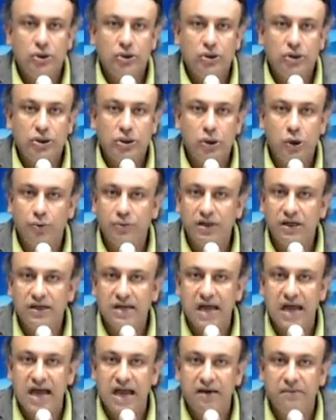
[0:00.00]
Humid
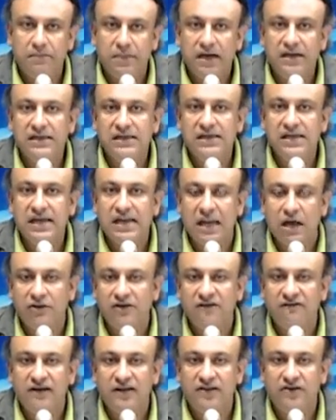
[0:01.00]
and partly
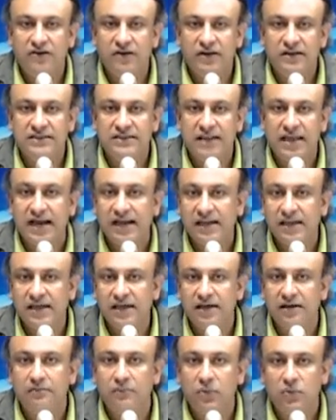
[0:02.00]
cloudy weather is likely
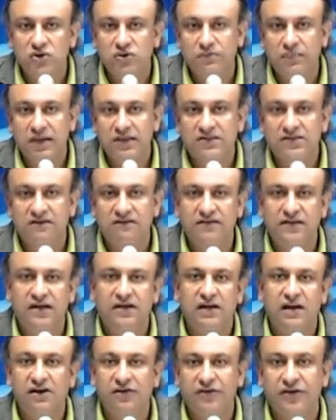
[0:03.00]
in most parts of the
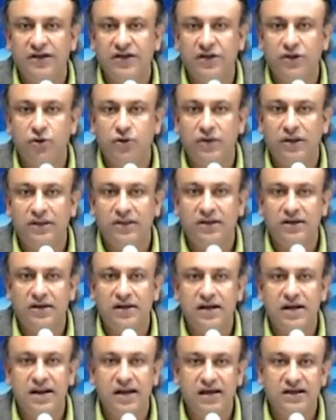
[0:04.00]
country during the
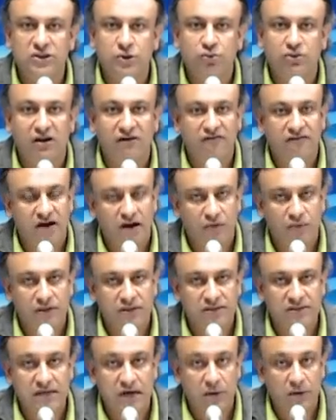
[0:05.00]
next 12
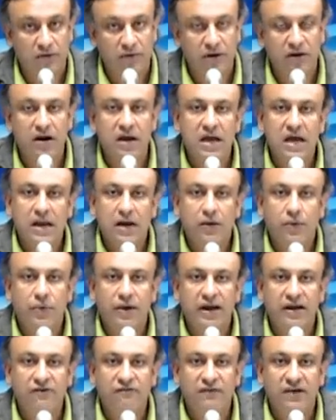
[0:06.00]
hours. However,
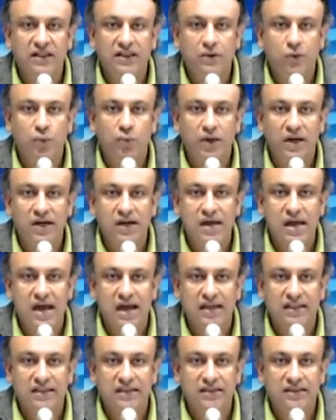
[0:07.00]
rain with wind
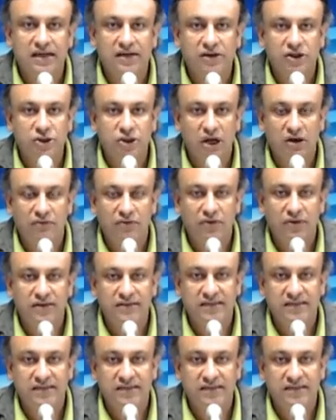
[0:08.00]
and thunder shower is